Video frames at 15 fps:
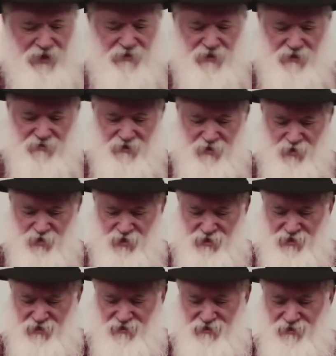and the
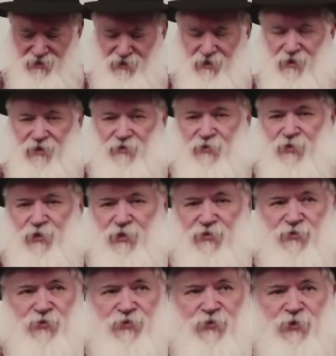addiction is to,
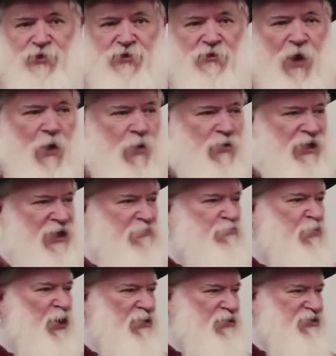to your own
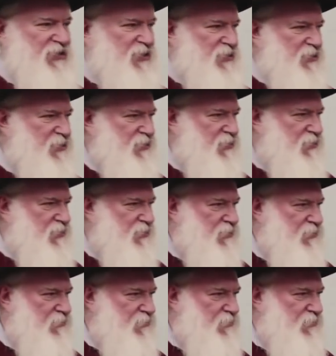impulses
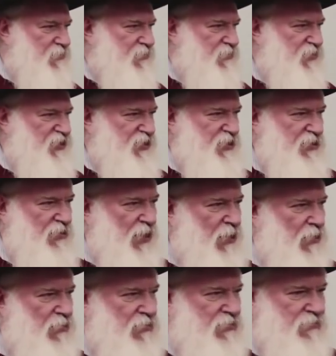to your
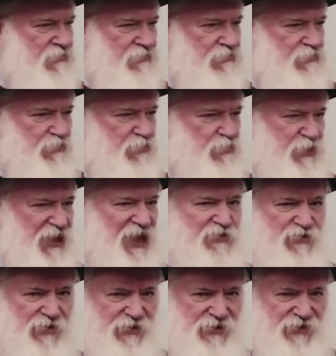own
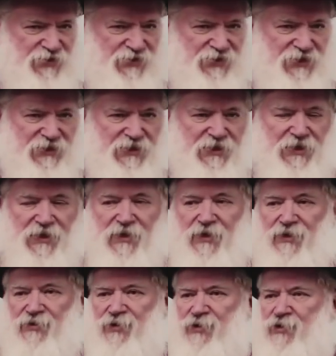pleasures
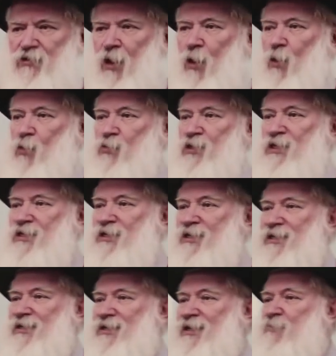to your own
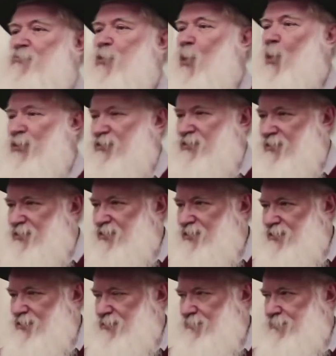
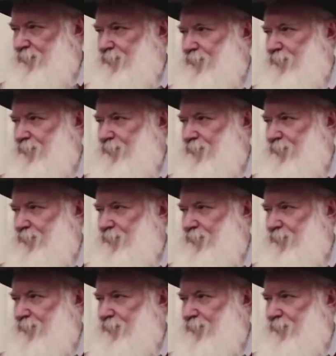importance.